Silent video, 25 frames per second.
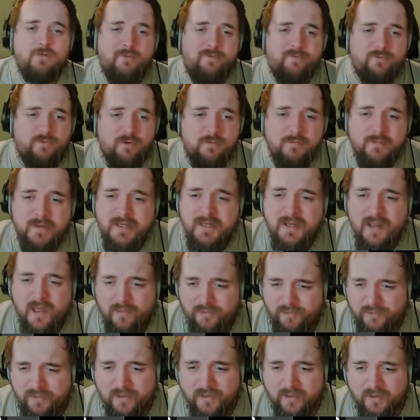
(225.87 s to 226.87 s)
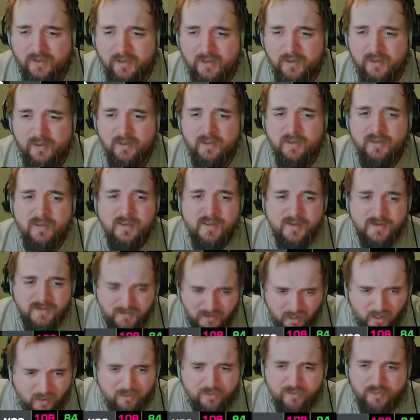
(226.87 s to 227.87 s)
offering me nothing.
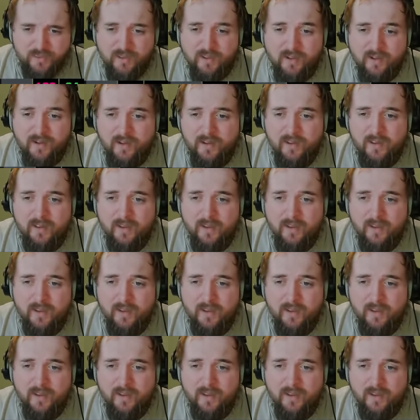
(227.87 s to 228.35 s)
Nothing.